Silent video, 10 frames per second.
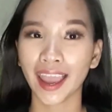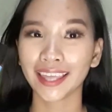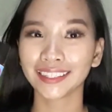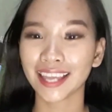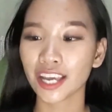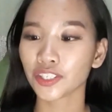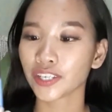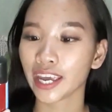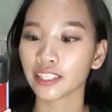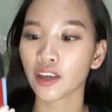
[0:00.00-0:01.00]
And last
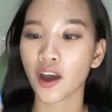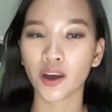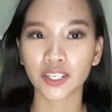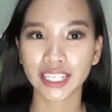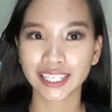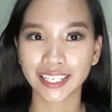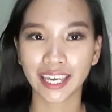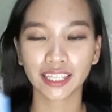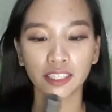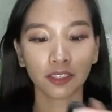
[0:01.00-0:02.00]
shade,
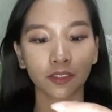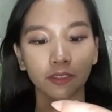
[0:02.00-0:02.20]
Oxygen.